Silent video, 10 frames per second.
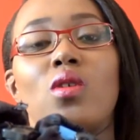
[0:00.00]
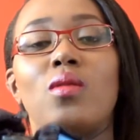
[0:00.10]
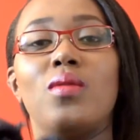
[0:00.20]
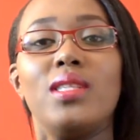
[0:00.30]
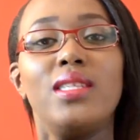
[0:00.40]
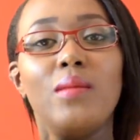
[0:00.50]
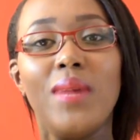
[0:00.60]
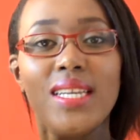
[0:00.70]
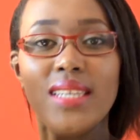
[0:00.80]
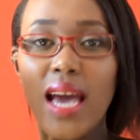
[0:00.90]
what's in
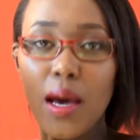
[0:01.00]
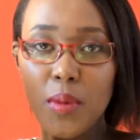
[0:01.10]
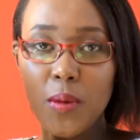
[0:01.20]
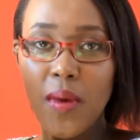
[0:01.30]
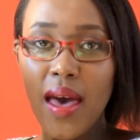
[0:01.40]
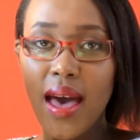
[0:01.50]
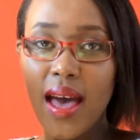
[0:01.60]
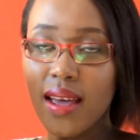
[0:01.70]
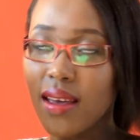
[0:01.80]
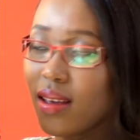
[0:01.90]
my diaper
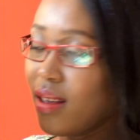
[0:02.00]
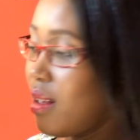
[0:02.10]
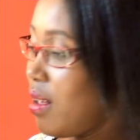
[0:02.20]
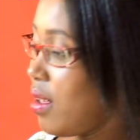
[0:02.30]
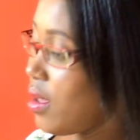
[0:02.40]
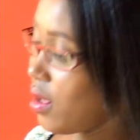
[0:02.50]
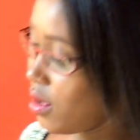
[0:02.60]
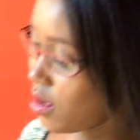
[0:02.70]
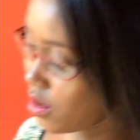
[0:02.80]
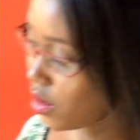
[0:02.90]
bag.
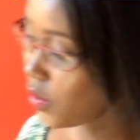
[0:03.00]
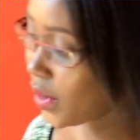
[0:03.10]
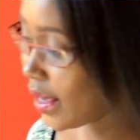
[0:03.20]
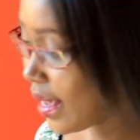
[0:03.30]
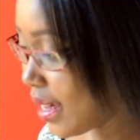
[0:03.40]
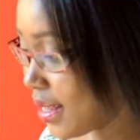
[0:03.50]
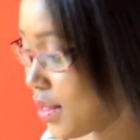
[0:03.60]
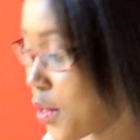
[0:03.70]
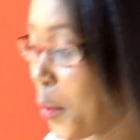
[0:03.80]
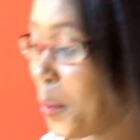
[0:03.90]
Okay guys,
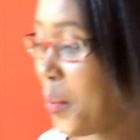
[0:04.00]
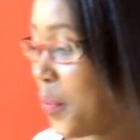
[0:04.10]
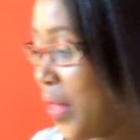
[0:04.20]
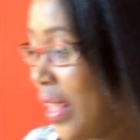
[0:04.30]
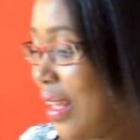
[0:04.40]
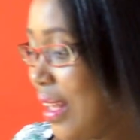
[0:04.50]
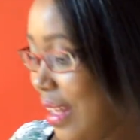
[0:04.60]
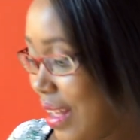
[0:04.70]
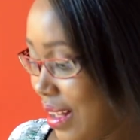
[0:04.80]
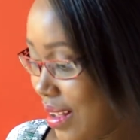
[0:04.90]
so
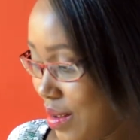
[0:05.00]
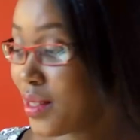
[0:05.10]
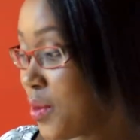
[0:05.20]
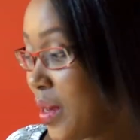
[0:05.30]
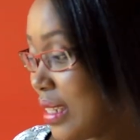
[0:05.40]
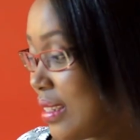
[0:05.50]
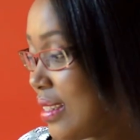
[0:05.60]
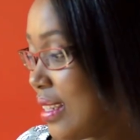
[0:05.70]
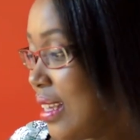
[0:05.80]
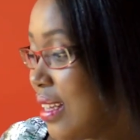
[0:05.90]
uh, as you can
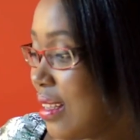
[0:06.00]
see,